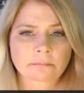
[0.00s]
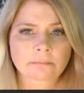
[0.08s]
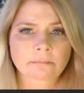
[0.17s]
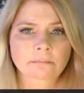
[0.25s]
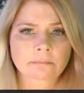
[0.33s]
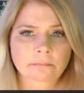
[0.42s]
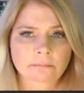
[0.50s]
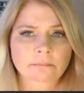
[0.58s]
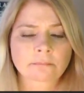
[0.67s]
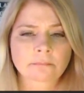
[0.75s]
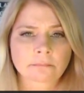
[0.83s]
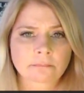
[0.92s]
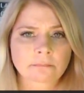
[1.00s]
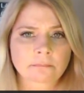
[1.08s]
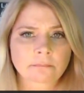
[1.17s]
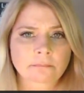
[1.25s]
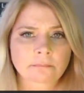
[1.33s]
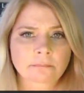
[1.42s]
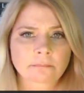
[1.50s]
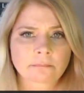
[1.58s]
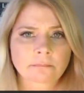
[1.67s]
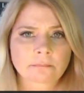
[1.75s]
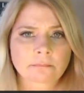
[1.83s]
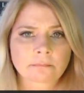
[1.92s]

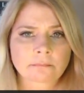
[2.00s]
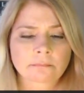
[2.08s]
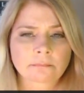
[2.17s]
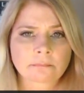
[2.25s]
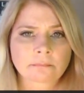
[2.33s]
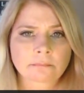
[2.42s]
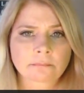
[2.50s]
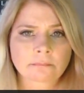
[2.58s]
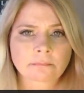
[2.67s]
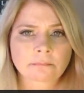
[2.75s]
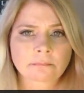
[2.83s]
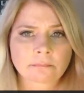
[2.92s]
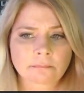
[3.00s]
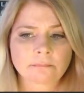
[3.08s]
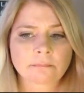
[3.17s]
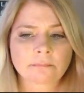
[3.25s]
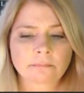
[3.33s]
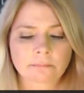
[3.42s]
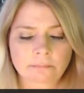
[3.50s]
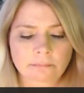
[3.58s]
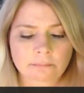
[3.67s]
No words are spoken by the person on screen.